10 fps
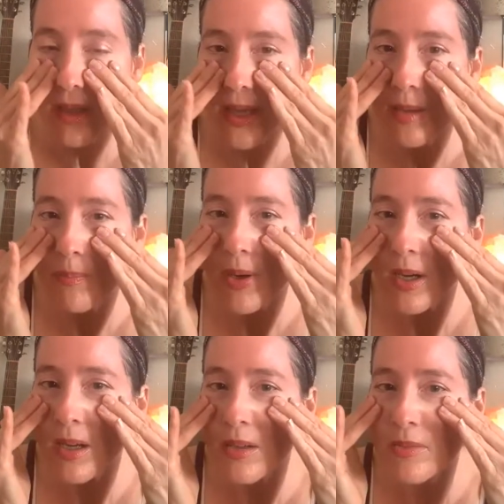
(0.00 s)
and
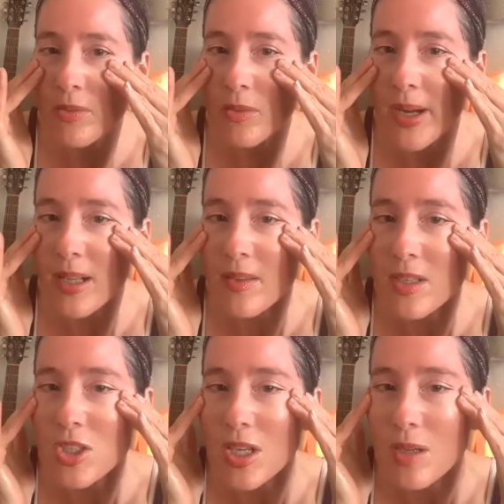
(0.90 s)
above, right on the
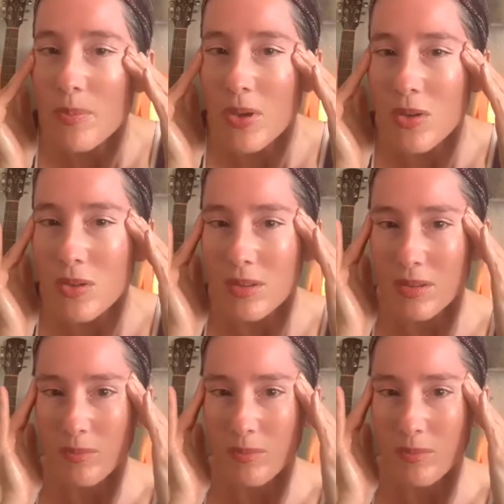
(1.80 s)
cheekbone,